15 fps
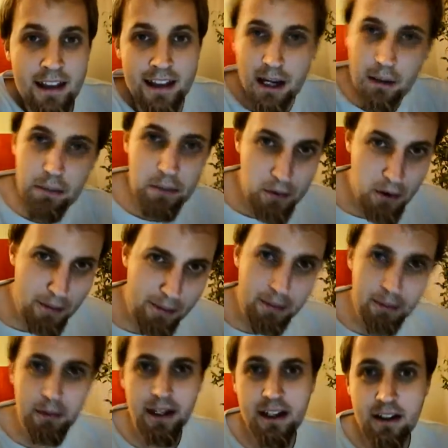they're
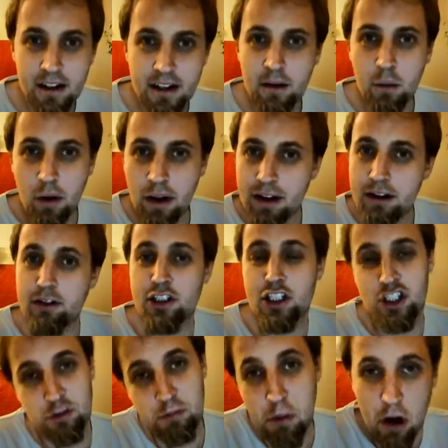probably going to want to
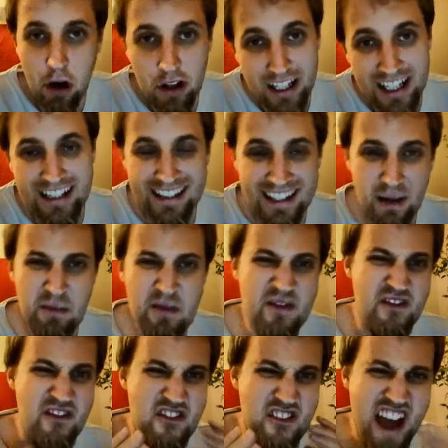respond in some
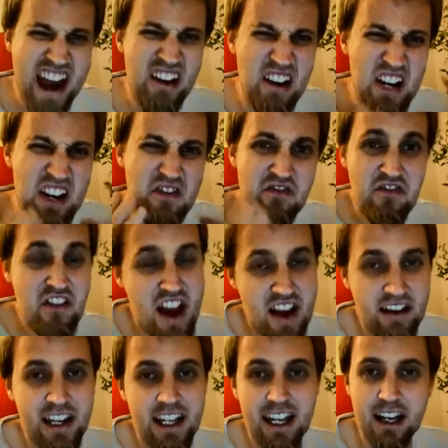very,
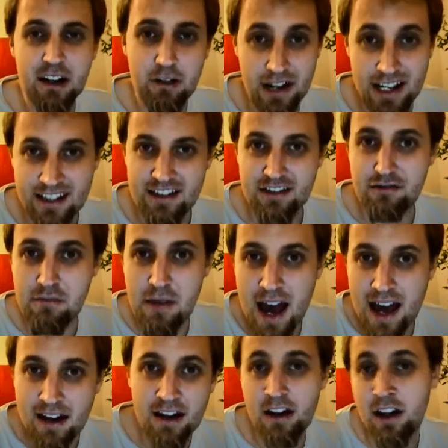very aggressive
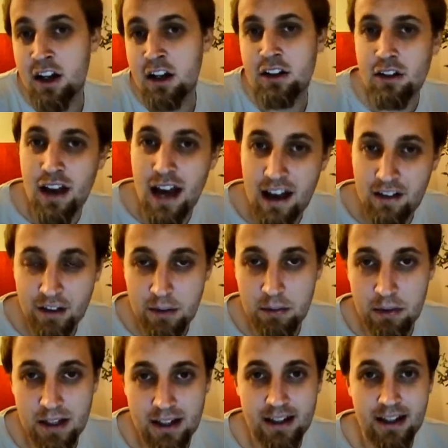manner to having
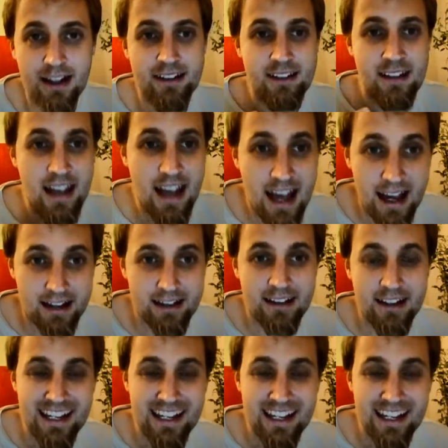been attacked